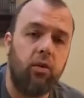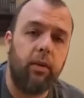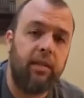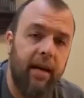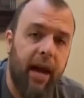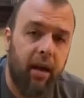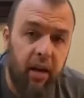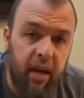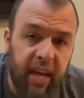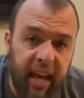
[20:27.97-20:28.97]
to attack
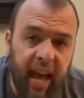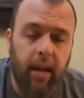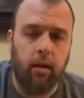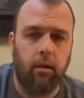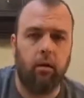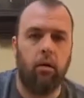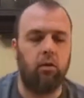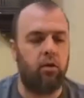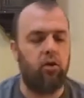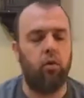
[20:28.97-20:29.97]
again,
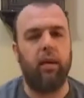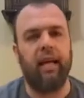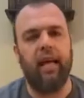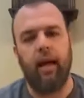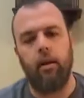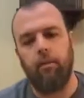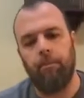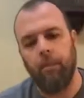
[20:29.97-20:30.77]
to do it again.